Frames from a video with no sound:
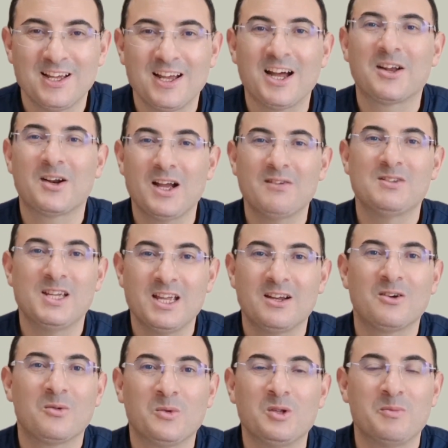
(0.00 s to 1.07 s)
Arrives
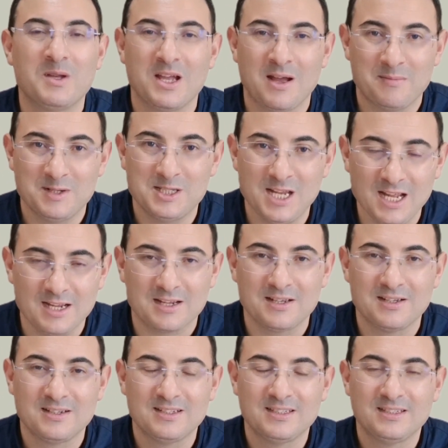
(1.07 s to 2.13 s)
here would be a mistake.
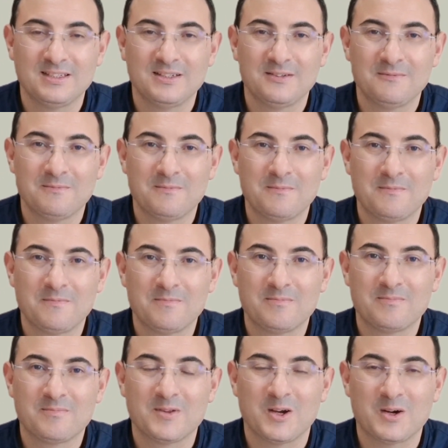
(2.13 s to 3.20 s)

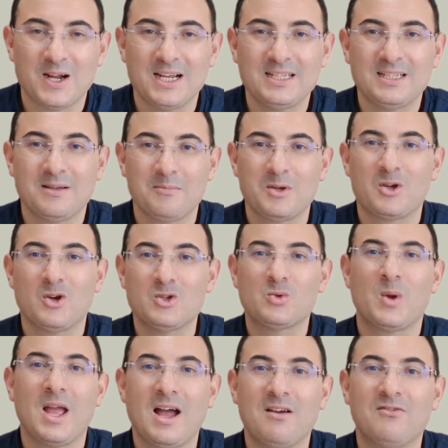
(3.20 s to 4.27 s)
All right? Because
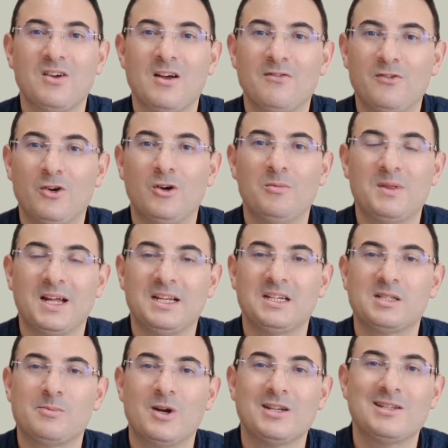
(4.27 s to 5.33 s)
we have a verb that
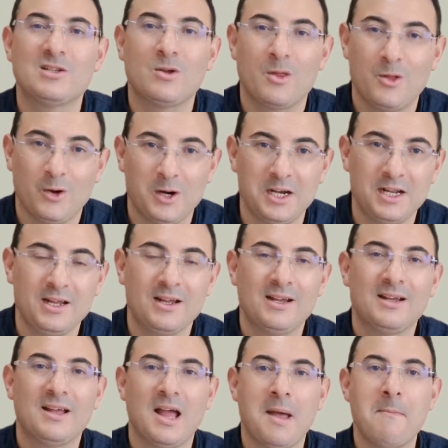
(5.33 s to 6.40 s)
expresses authority,
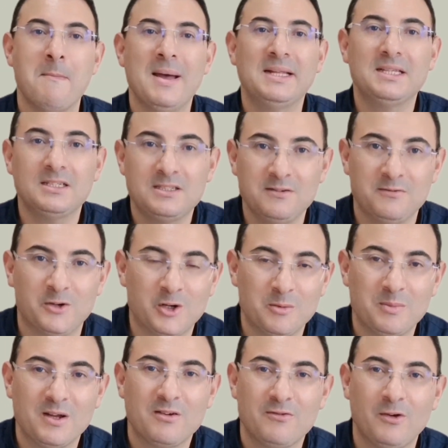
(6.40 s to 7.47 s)
a mandative
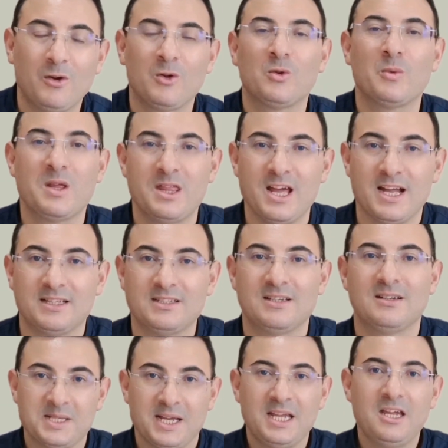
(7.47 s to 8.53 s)
verb followed with that.
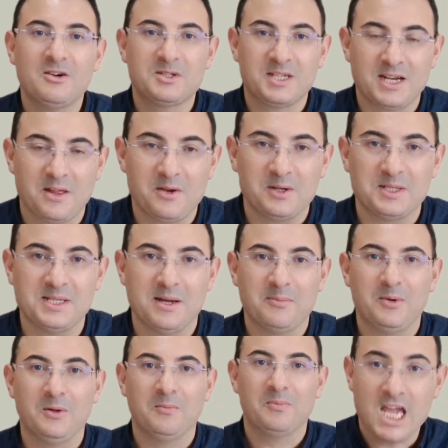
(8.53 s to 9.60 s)
Here's another
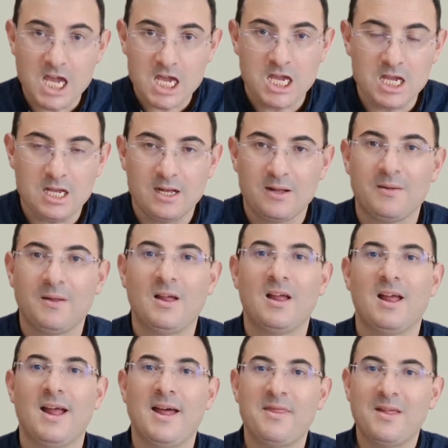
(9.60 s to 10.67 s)
example. He,
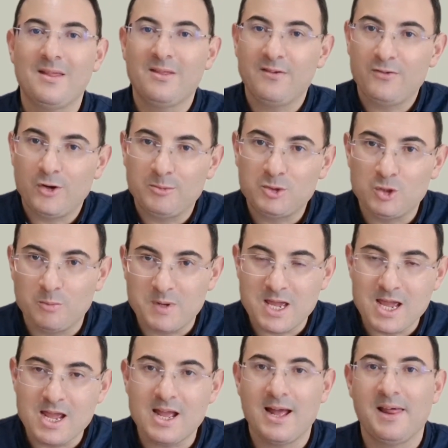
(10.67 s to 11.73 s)
and then the verb to
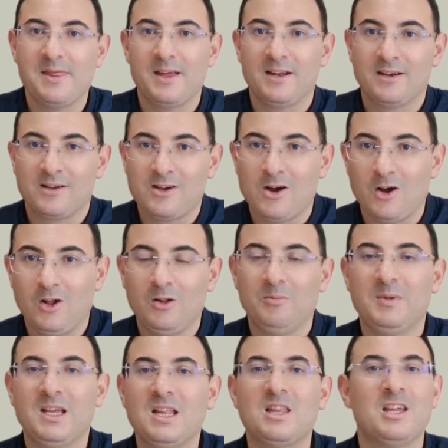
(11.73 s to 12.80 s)
be, and then call
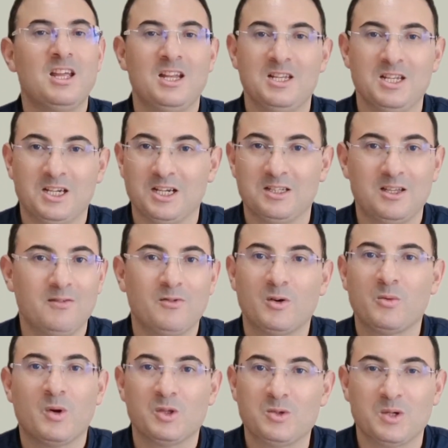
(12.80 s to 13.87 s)
in the indicative. When we
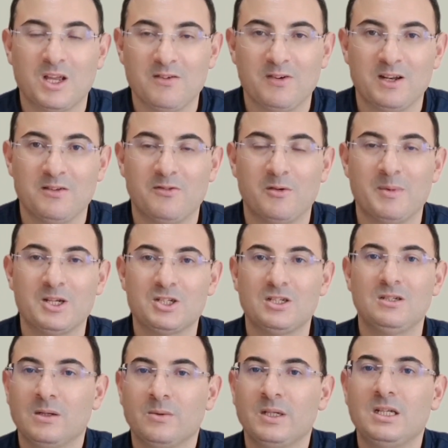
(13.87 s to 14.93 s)
want to give an
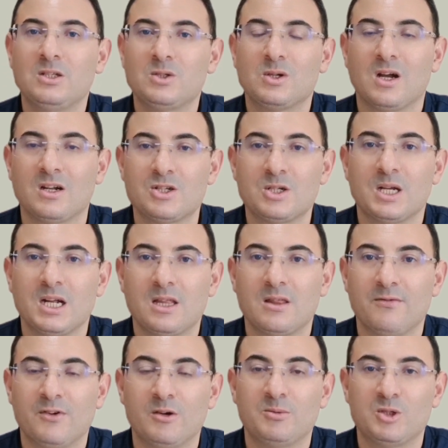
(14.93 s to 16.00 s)
information, we need to conjugate the
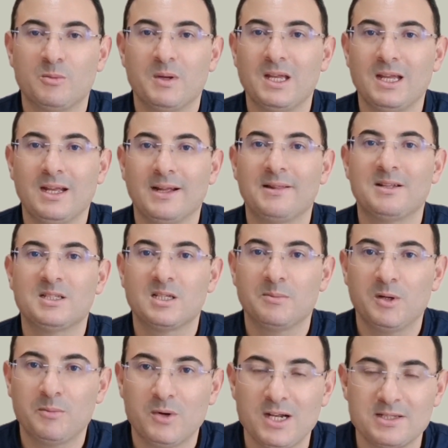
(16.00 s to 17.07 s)
verb to be in the
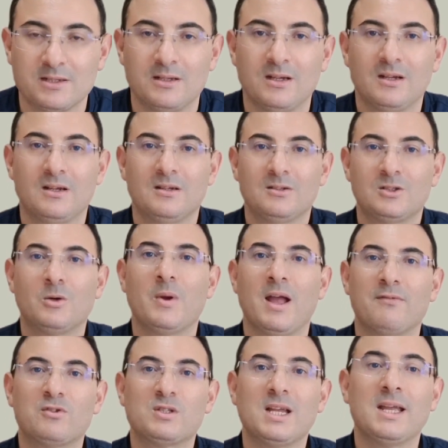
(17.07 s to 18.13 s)
simple present. So we
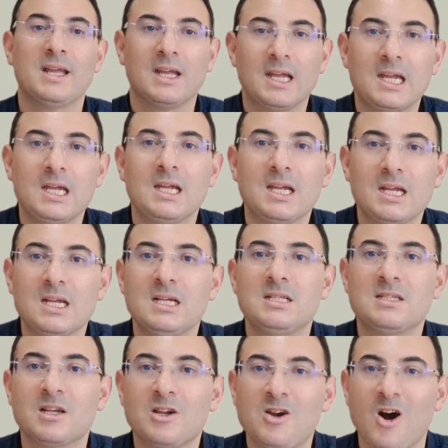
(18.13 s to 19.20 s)
have to say, he
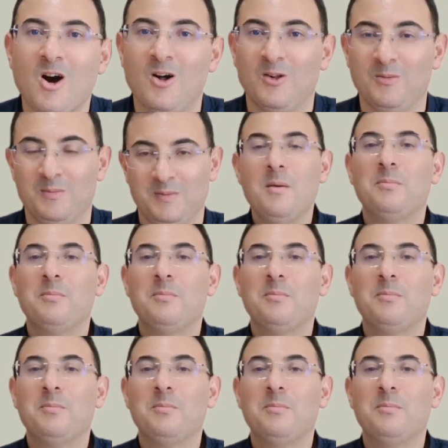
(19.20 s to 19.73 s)
is called.